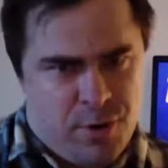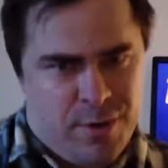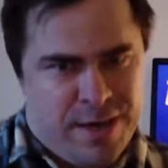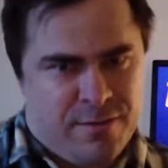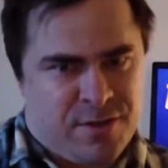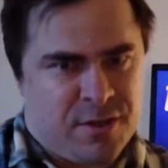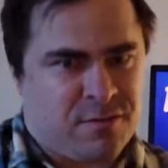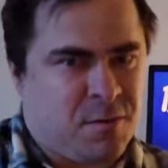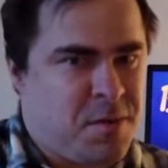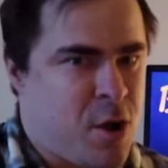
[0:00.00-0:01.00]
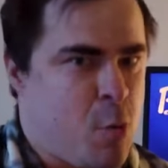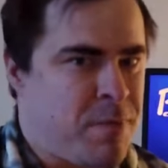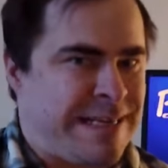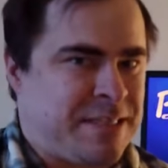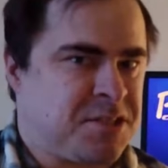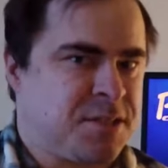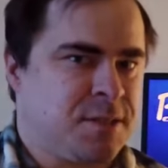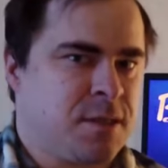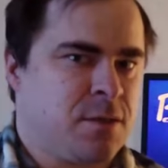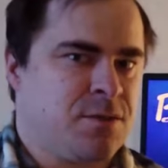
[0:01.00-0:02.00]
what you get just from the opening
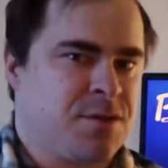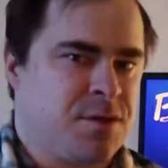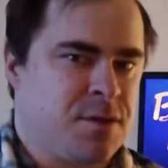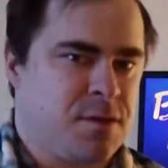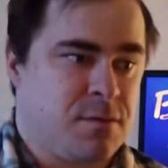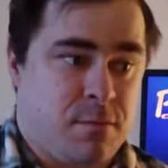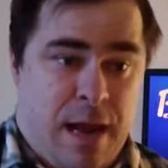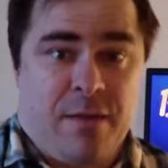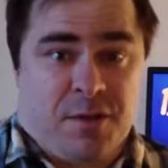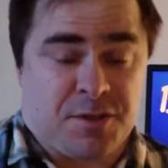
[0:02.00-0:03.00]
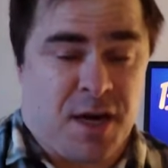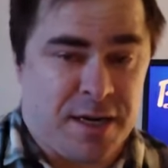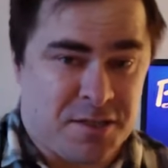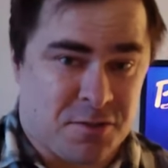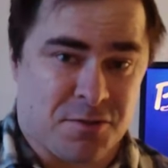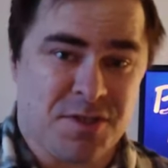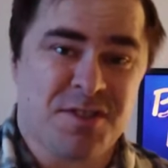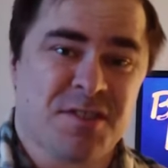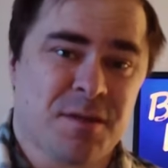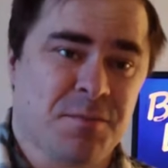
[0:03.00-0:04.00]
scene there is that, and the title,
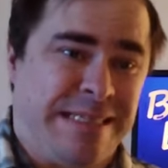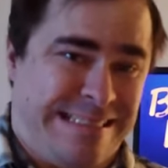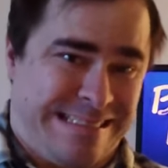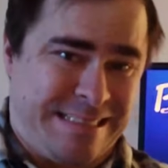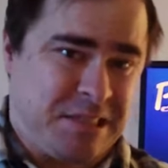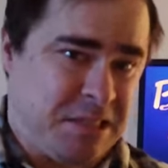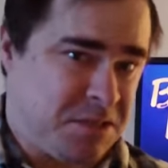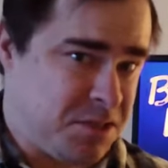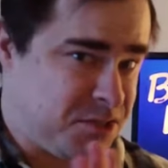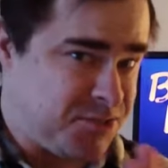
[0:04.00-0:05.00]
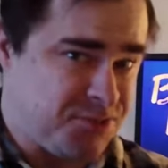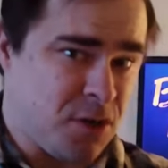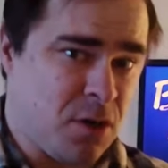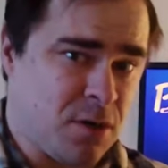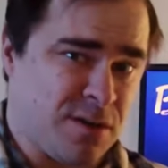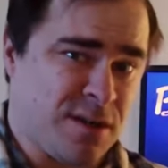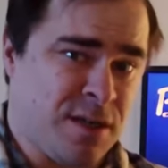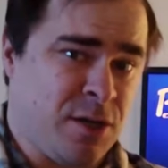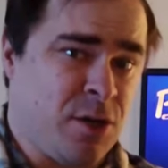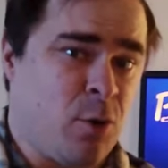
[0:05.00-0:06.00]
this is something distant, it's far.
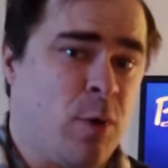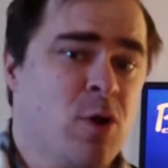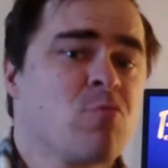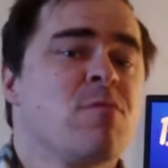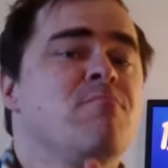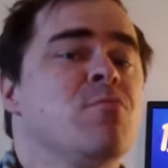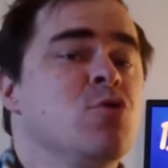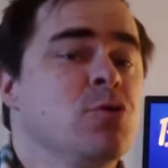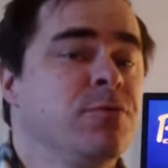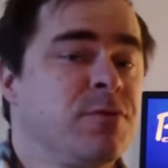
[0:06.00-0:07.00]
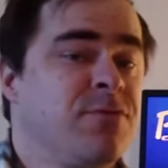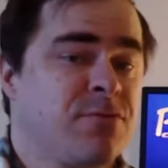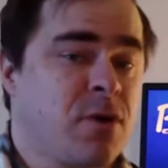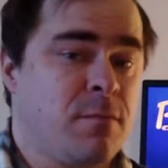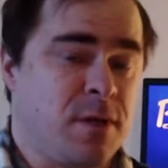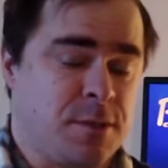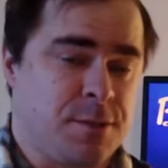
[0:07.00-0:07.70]
We're removed from